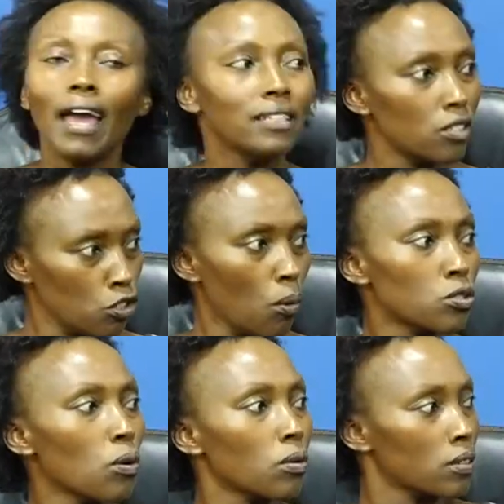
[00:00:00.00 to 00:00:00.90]
And, you know,
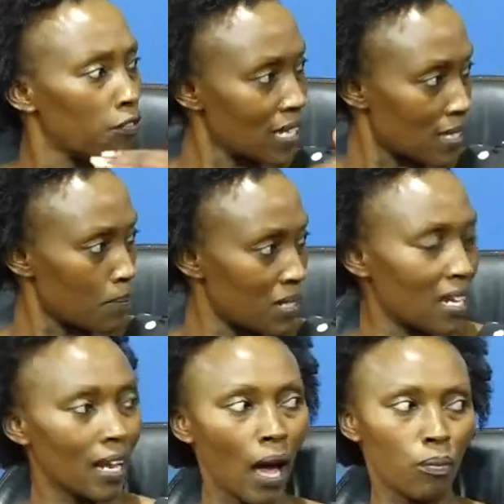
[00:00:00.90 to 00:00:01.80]
so first step is
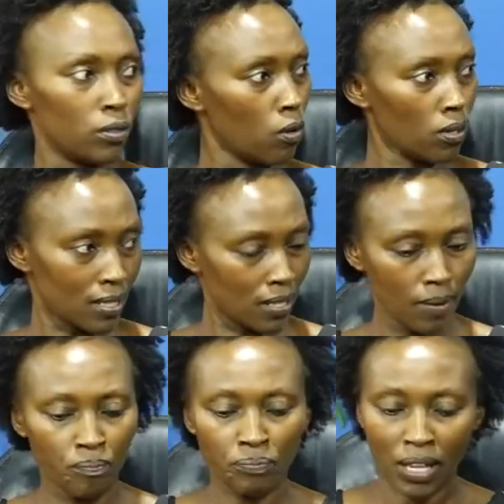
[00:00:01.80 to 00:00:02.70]
that I will not.
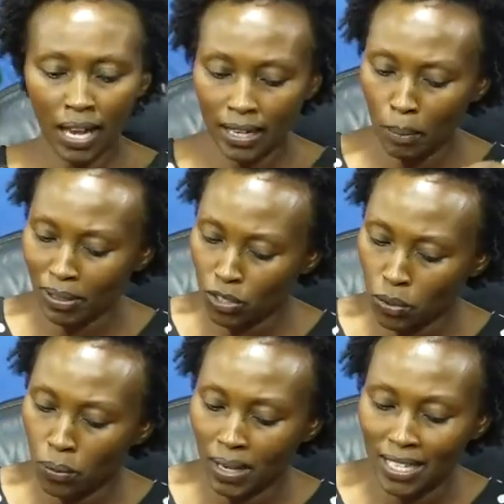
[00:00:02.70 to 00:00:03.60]
And number
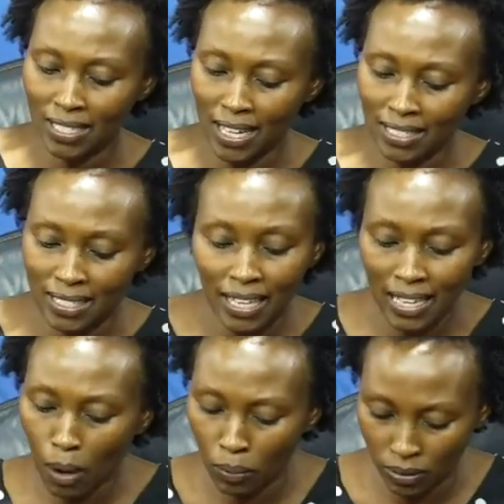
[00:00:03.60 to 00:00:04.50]
two is that
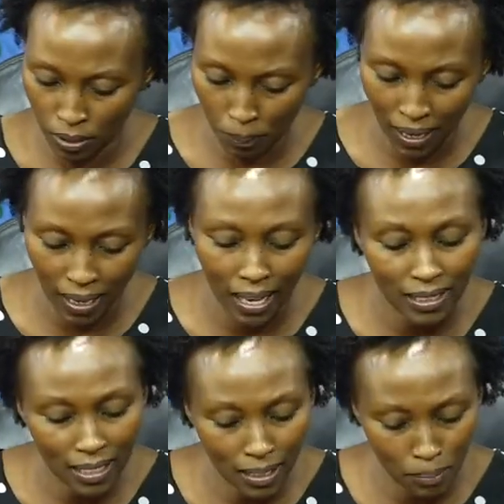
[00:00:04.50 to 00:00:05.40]
then I will repay.
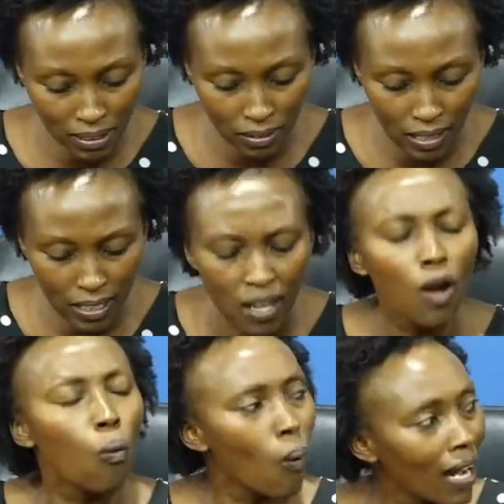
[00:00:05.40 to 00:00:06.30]
And then number three,
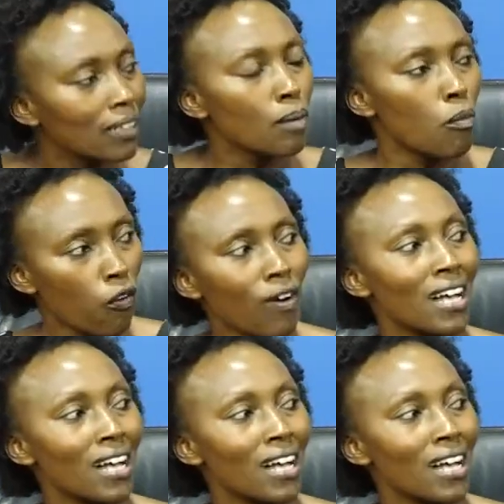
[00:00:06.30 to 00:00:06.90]
work them off